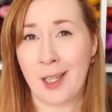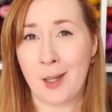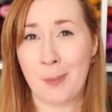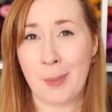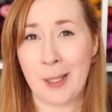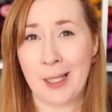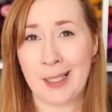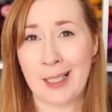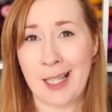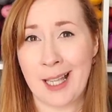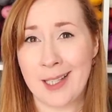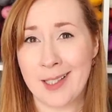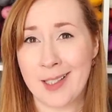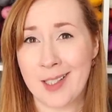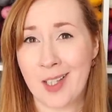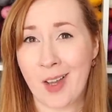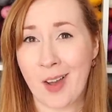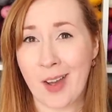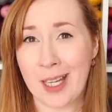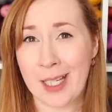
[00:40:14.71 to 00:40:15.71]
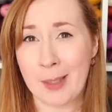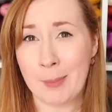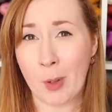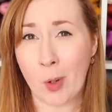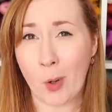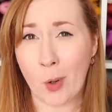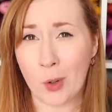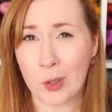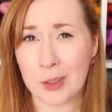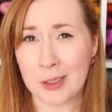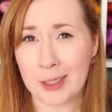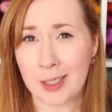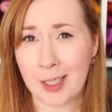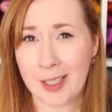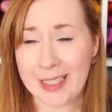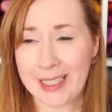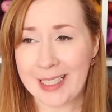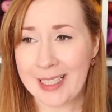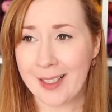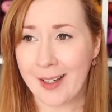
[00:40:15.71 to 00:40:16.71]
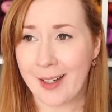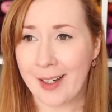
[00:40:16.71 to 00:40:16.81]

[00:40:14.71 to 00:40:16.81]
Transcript: a bit less time online.